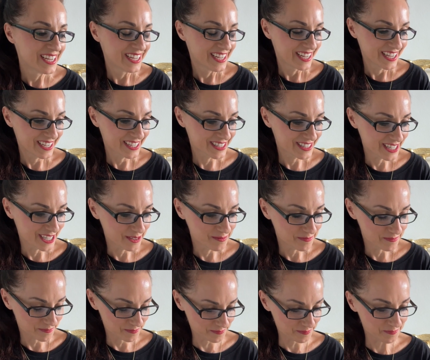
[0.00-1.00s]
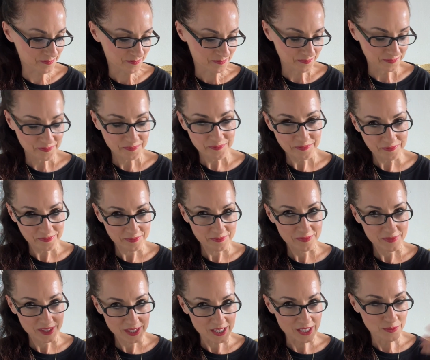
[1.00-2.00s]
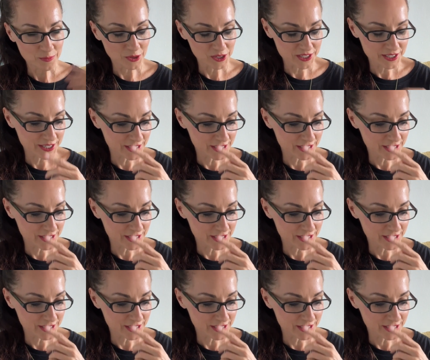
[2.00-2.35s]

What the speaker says: And then once